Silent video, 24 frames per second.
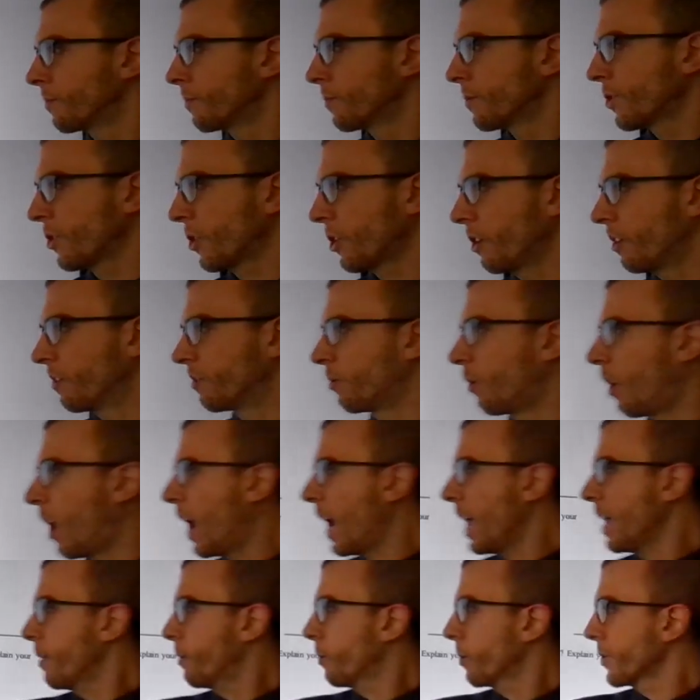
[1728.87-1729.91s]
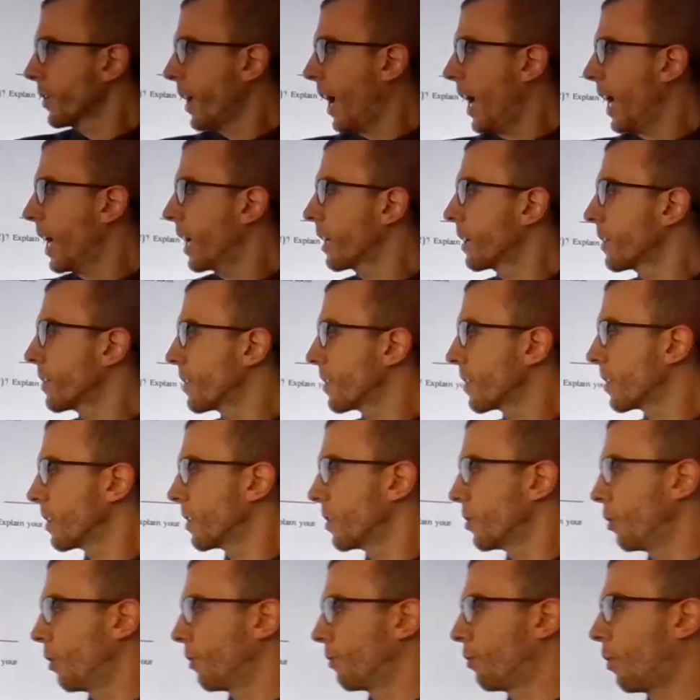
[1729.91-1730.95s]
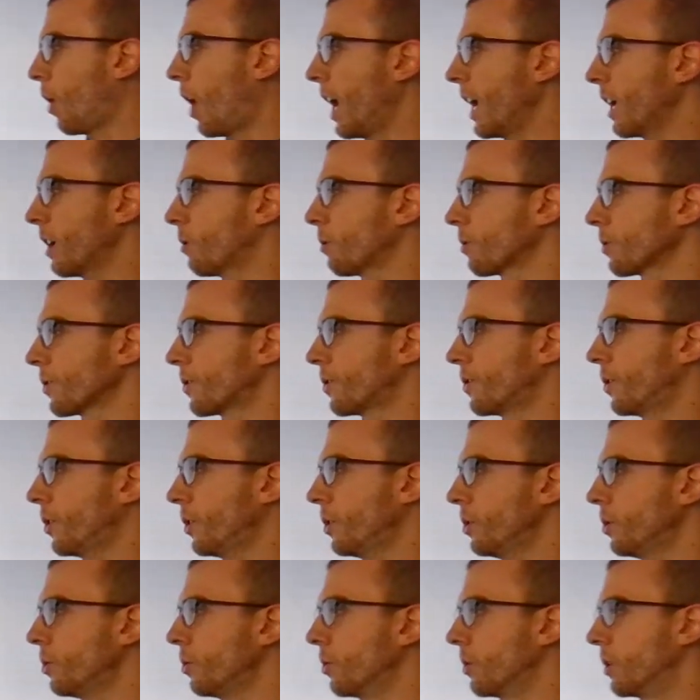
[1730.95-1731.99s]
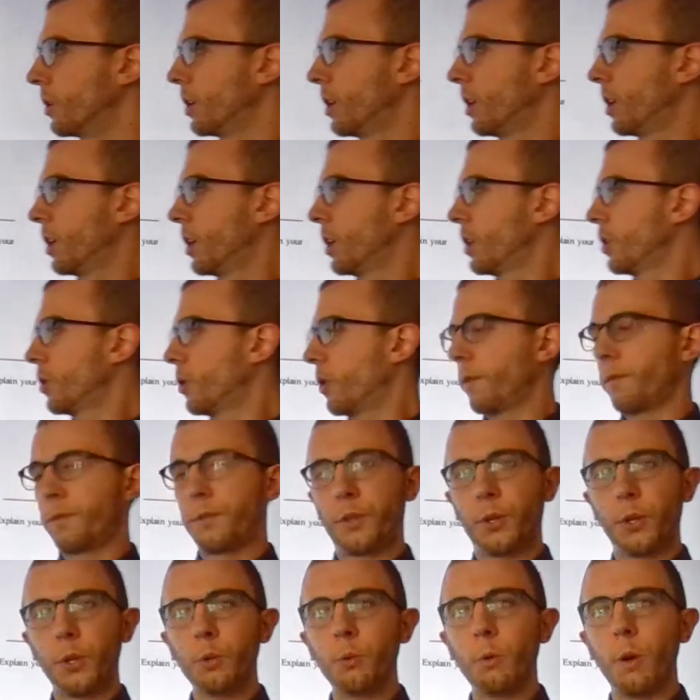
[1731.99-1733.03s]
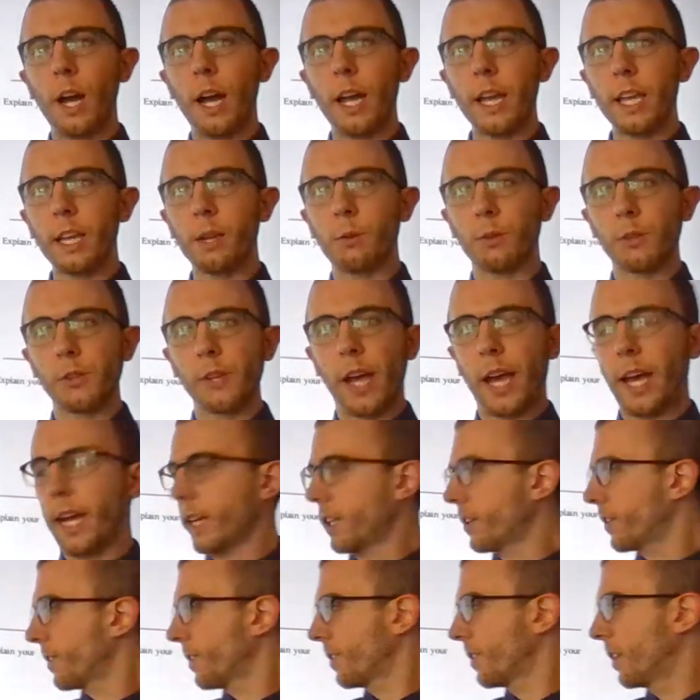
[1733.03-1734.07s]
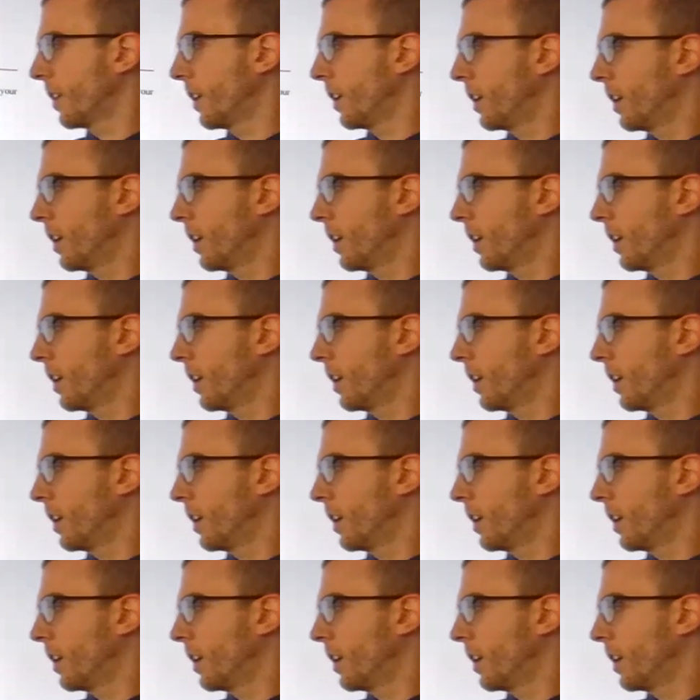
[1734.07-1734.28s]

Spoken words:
So you have y equals x, you have y equals 2, you have 2y equals x,